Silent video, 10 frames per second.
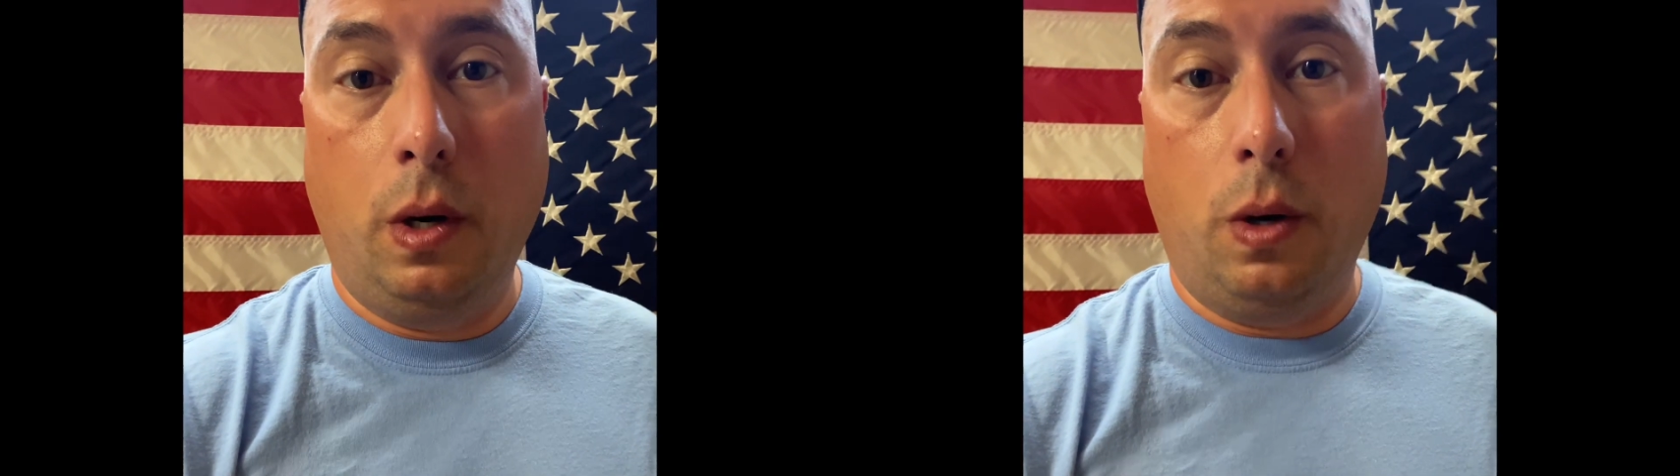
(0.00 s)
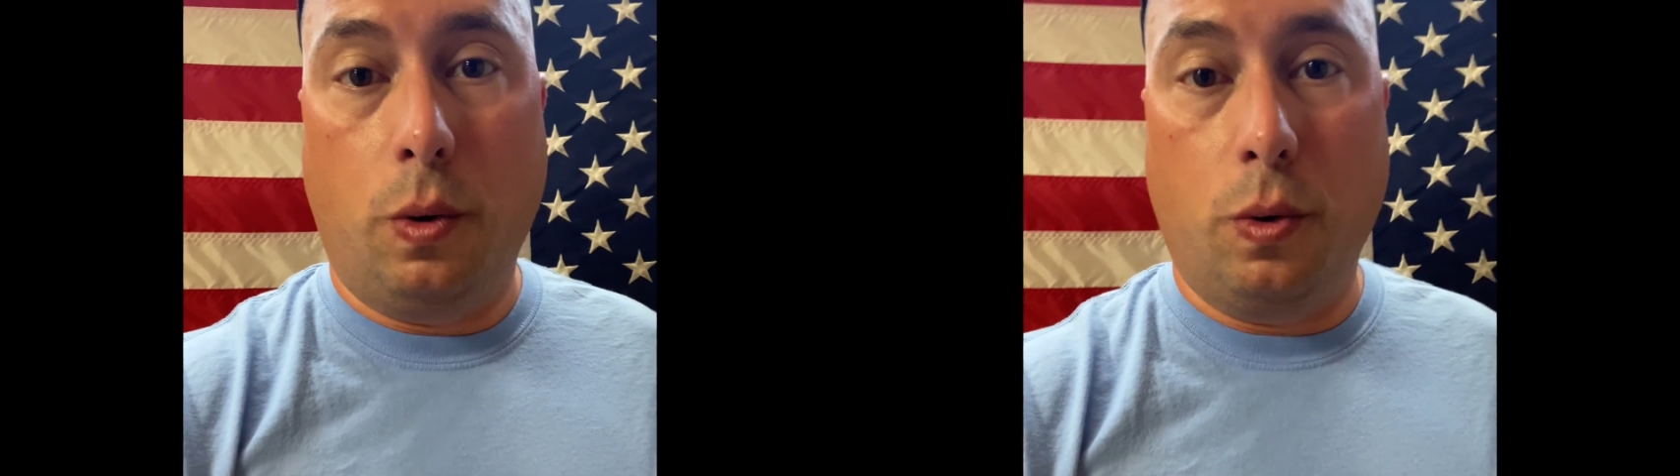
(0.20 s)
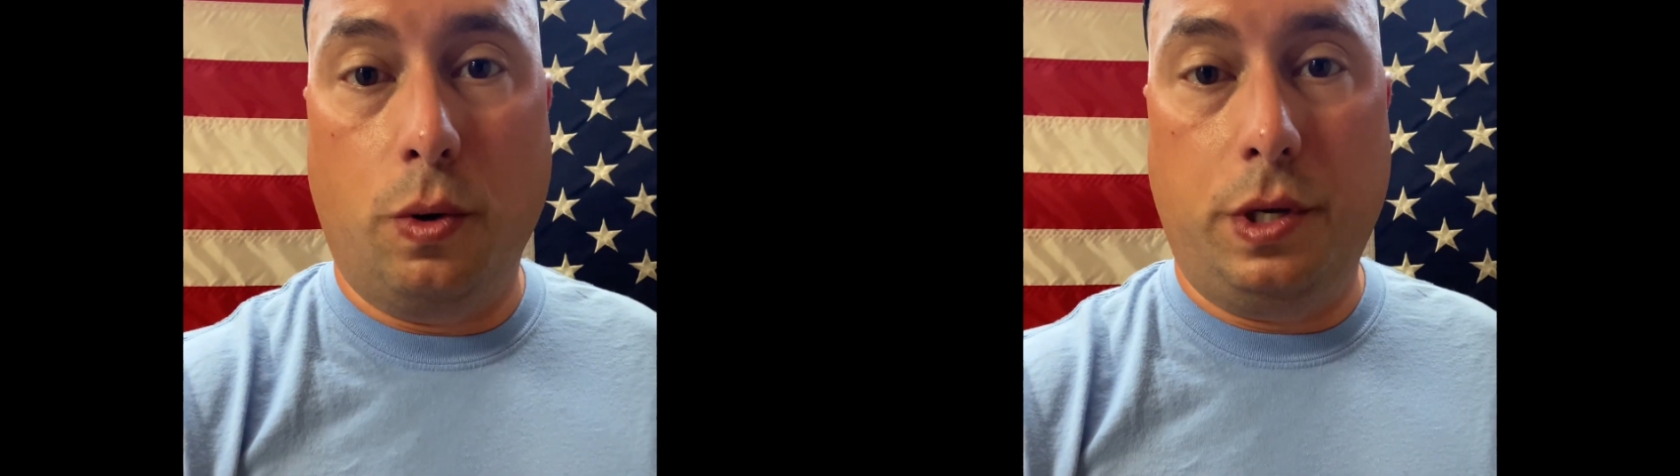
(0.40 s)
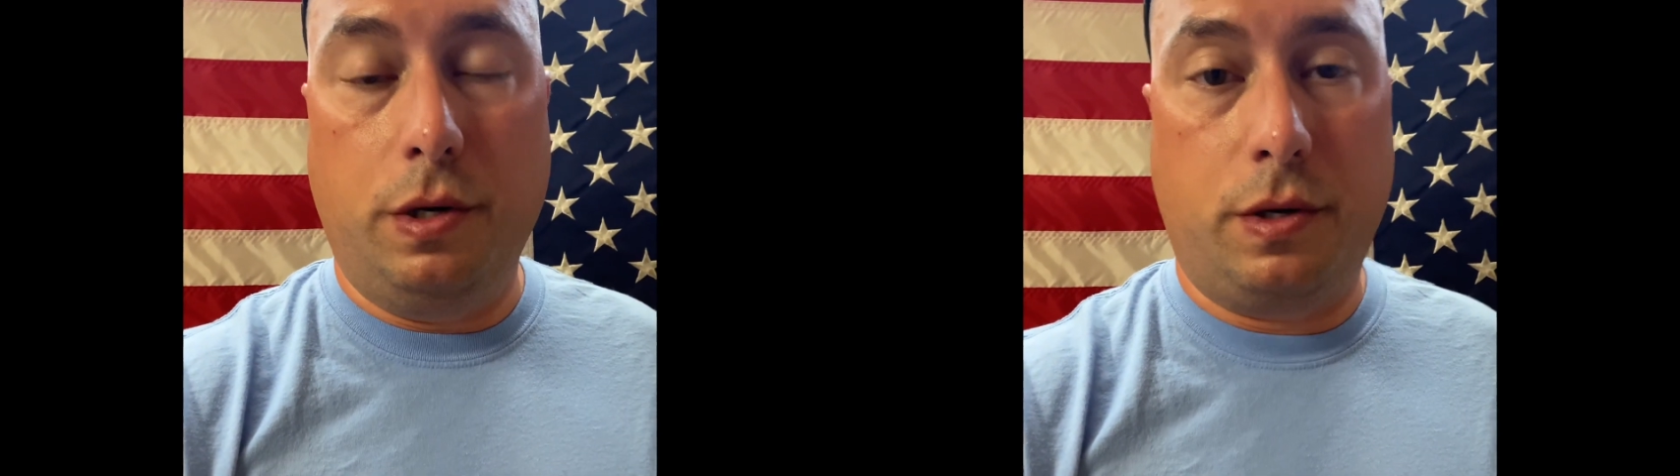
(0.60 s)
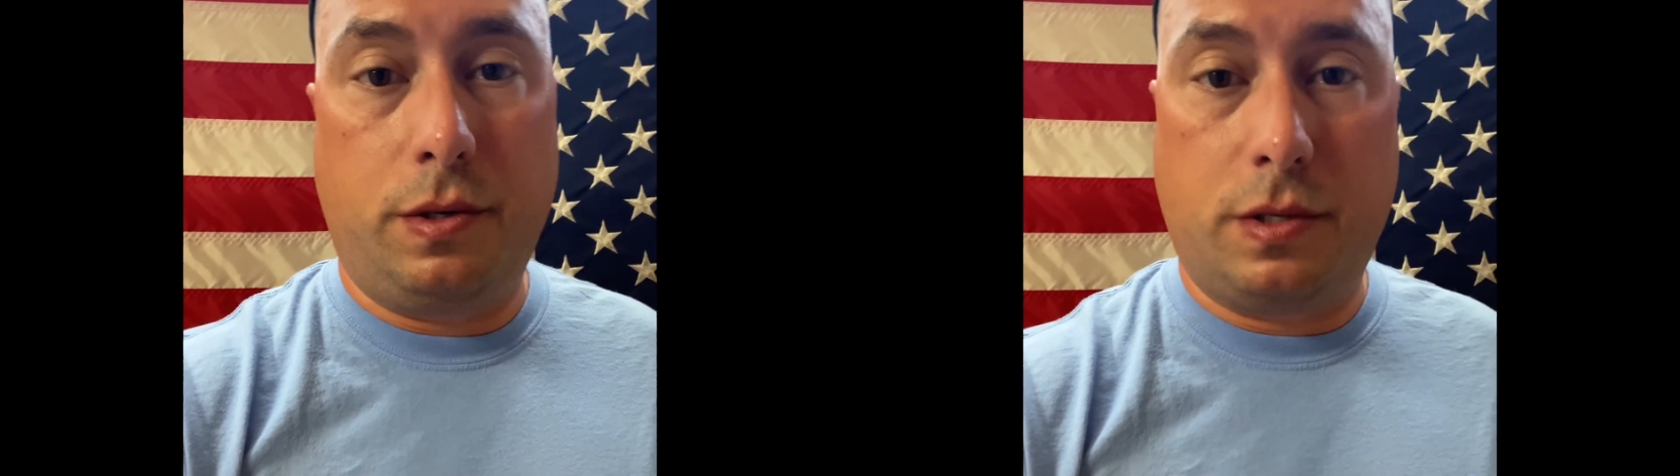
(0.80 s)
or
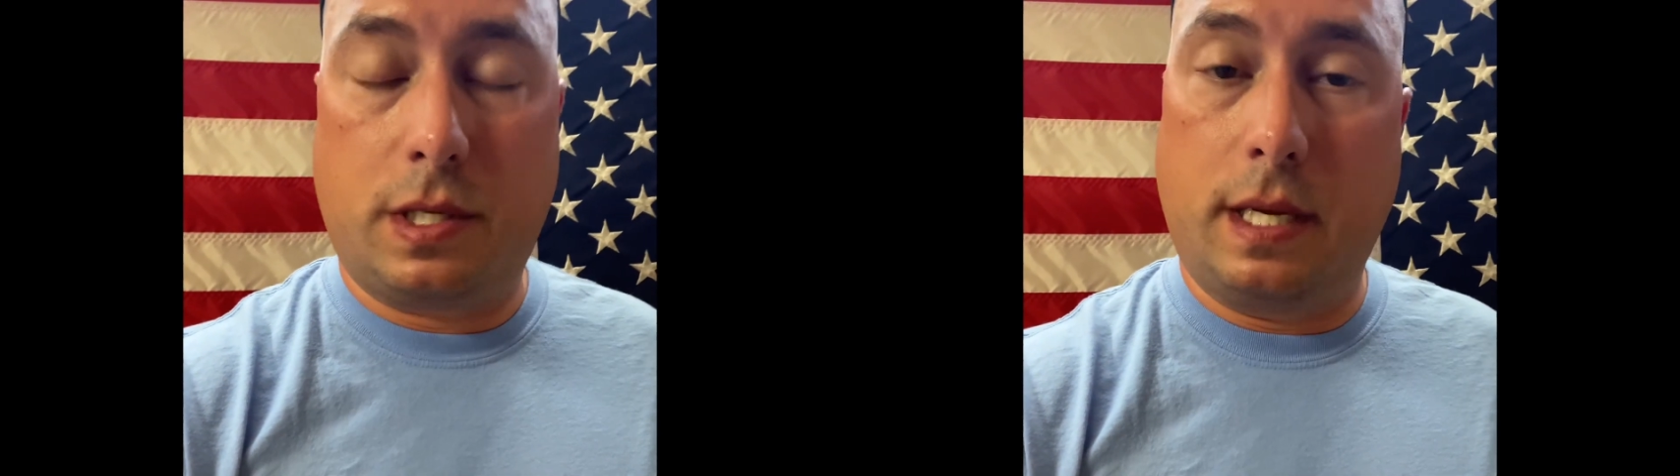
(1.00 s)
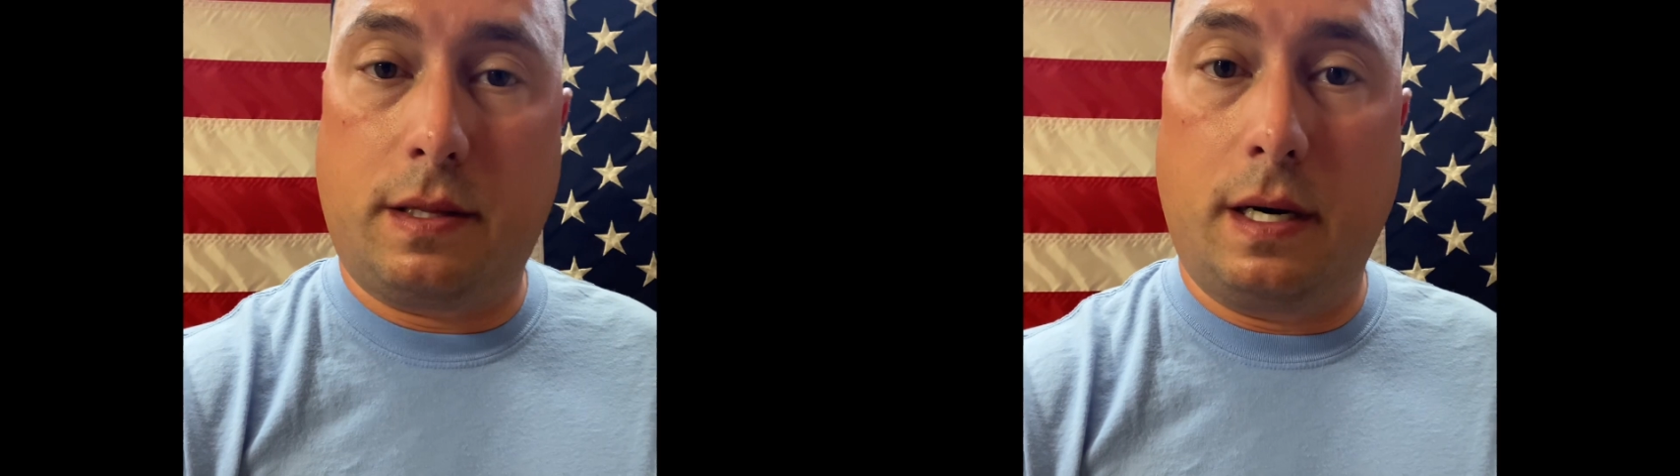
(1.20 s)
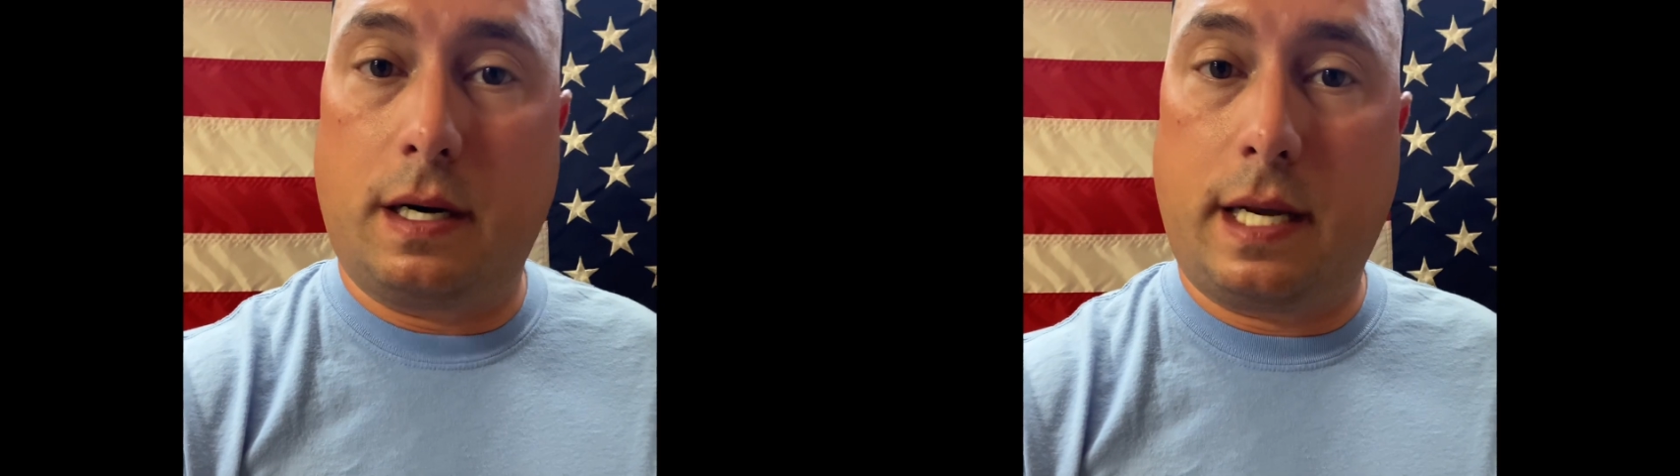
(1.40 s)
you're sitting there,